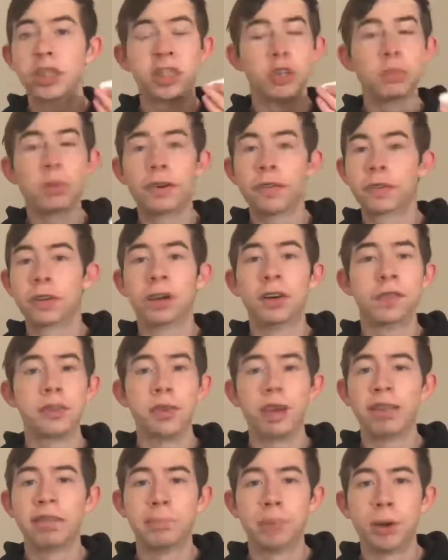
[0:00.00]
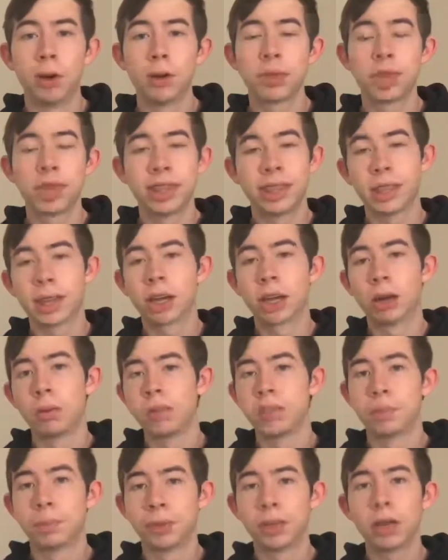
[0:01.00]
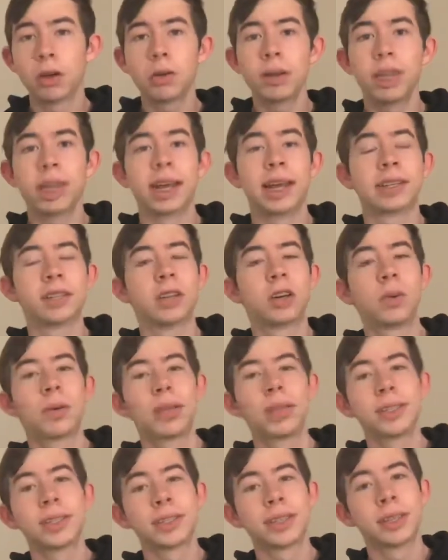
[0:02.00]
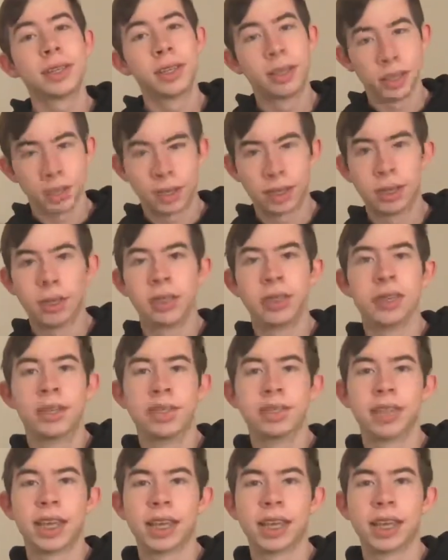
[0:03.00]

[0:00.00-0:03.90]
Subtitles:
you prefer if you have both in the comments below, and as always, stay